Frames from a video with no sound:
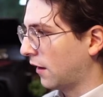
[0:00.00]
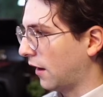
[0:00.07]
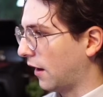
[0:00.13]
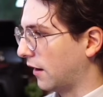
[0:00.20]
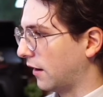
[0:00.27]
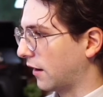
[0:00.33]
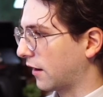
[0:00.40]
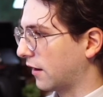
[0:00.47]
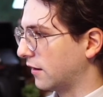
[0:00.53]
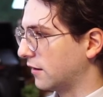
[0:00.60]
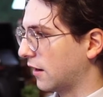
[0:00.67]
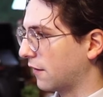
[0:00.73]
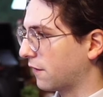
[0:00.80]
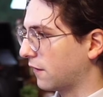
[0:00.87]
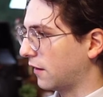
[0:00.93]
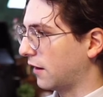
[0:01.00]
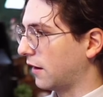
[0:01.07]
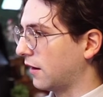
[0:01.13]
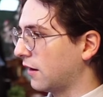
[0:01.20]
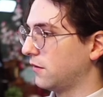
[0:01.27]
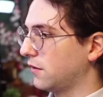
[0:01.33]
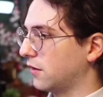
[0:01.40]
And it can definitely,
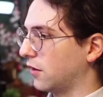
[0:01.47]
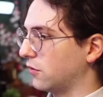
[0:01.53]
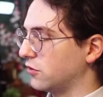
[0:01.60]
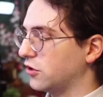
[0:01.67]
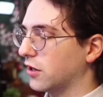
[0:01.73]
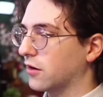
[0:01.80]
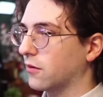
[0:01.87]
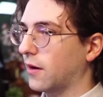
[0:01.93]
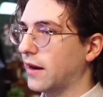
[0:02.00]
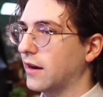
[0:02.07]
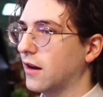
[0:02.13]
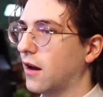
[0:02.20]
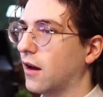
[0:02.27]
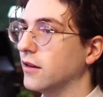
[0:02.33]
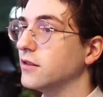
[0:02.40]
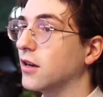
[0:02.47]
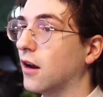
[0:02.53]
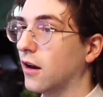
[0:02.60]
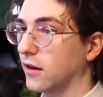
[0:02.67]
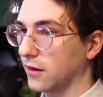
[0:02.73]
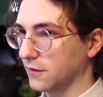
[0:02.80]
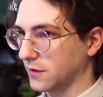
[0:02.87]
you know, generate a
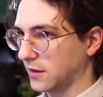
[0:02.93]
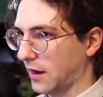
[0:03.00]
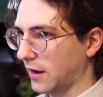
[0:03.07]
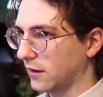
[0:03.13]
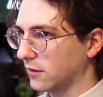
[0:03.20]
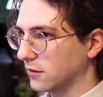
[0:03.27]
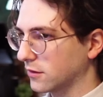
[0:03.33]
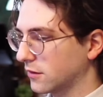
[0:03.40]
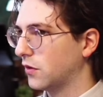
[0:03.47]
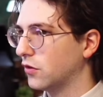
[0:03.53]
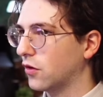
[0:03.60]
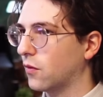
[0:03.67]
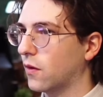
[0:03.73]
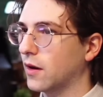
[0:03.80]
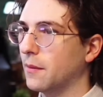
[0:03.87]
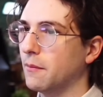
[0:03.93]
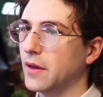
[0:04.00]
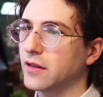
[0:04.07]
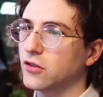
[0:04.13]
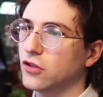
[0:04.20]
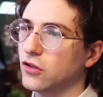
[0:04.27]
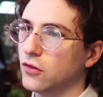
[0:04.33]
ton of sales. You don't want to
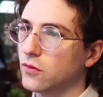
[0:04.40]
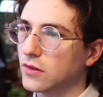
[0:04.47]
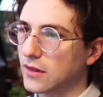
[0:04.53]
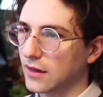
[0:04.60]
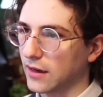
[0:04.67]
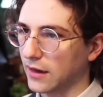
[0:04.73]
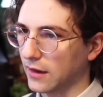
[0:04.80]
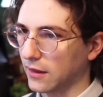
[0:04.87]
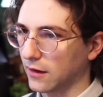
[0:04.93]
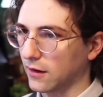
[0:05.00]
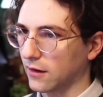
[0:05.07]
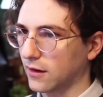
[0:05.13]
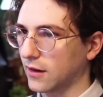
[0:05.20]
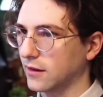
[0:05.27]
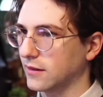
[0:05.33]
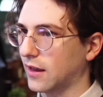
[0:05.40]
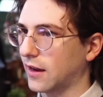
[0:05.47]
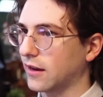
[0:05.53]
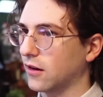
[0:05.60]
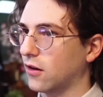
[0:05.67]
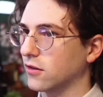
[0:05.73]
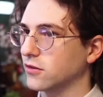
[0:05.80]
misuse it either, because that
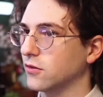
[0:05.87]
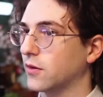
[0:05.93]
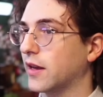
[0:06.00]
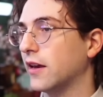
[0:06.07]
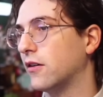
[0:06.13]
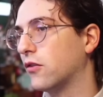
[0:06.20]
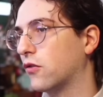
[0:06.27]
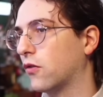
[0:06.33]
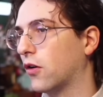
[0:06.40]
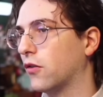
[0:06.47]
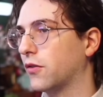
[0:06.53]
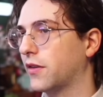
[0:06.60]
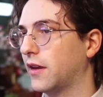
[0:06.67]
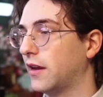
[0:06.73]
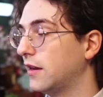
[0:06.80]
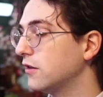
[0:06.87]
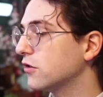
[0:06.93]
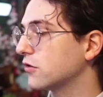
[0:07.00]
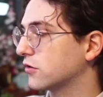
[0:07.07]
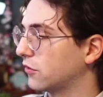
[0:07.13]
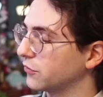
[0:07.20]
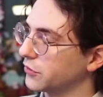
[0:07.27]
can also kill growth in your
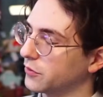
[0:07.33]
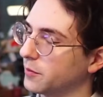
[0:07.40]
social